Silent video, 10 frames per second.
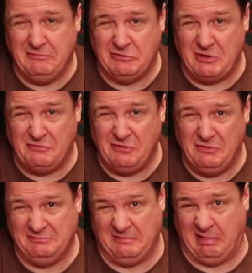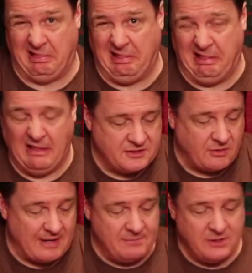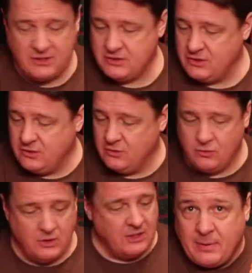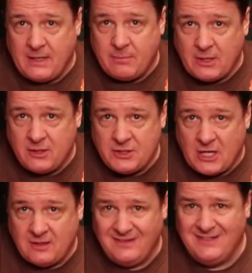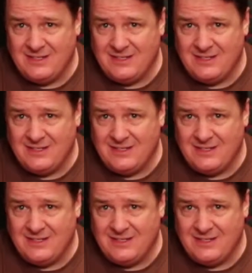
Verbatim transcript: truffle. So I'm gonna do peanut butter and chocolate,